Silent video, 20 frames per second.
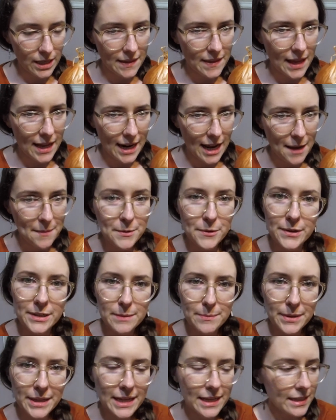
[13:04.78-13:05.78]
that I'm going to
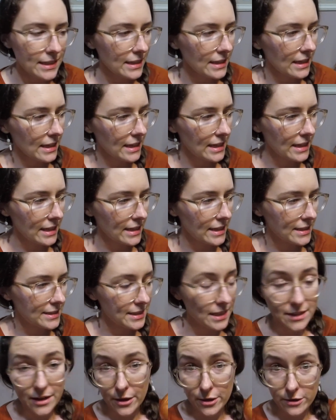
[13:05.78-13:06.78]
plant is
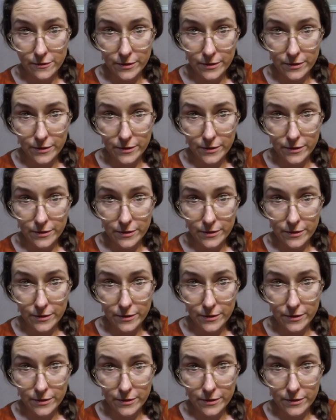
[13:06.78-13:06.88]
another